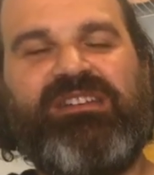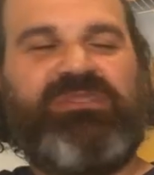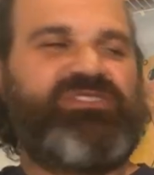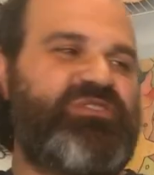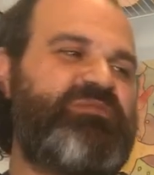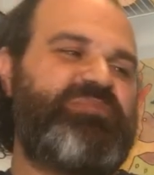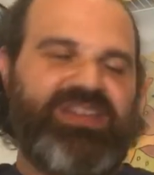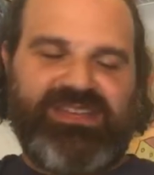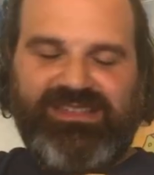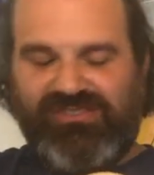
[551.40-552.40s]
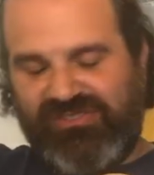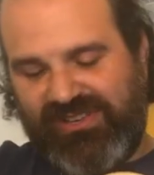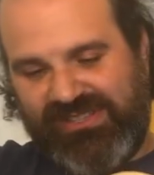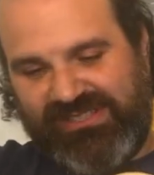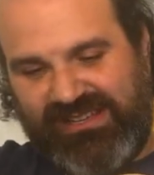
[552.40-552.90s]
Make sure your pick is
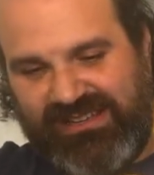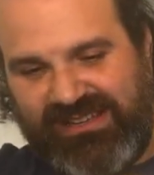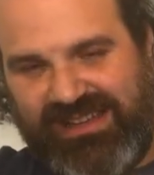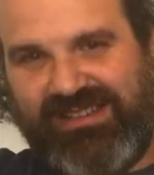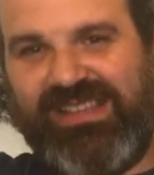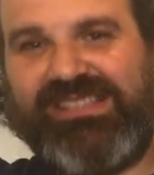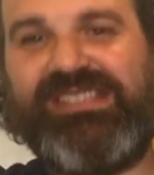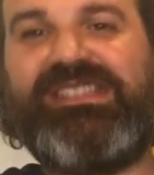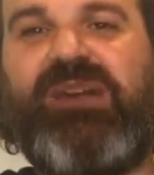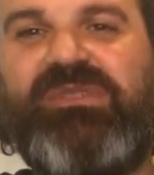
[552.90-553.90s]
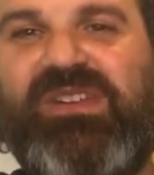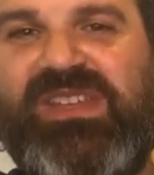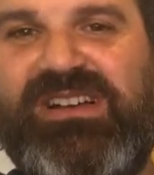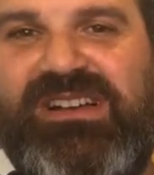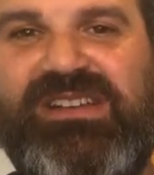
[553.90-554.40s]
just uh, kind of like stopping on
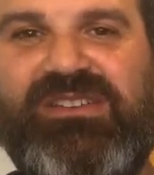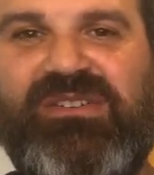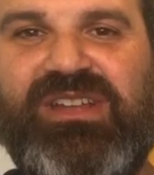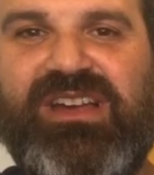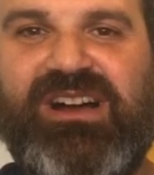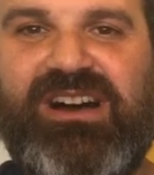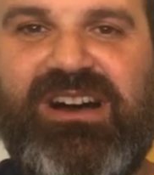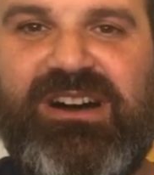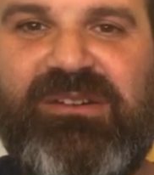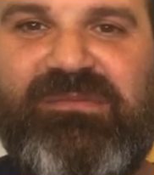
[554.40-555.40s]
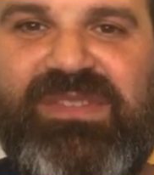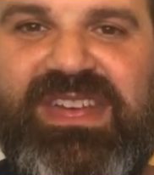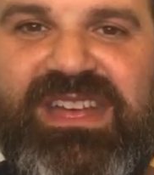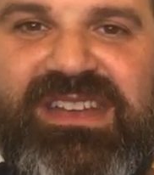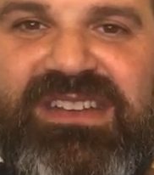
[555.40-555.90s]
that high note. Um,
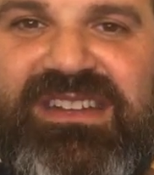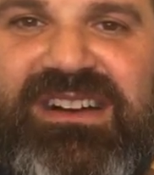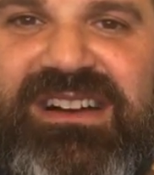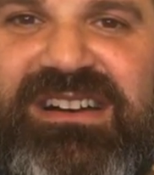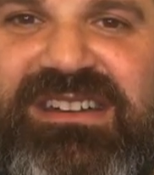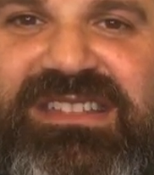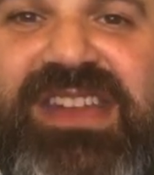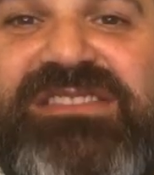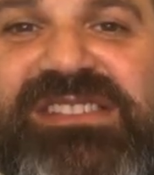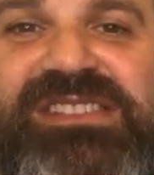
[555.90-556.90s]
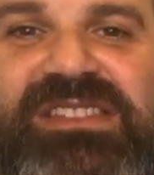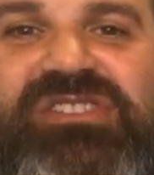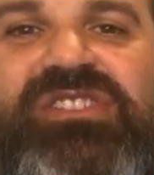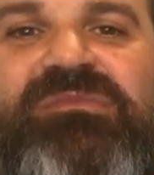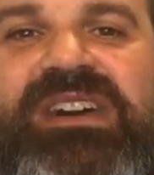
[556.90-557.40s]
and uh, yeah, it does sound like
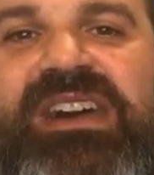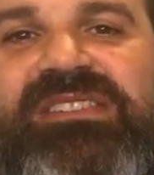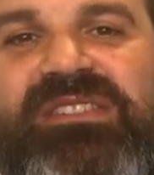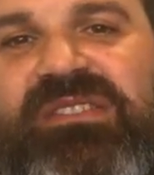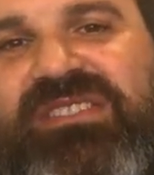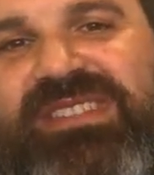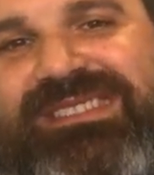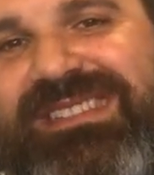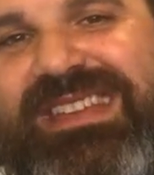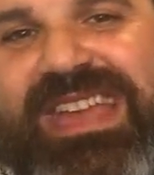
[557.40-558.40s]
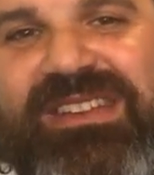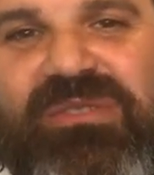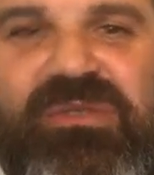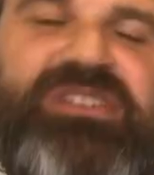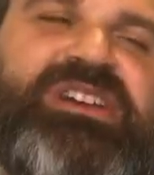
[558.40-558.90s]
Sugar Mags, you know, because it's an A
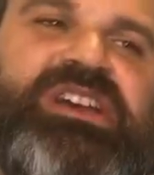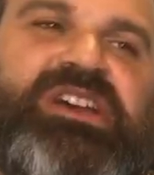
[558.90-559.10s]
chord.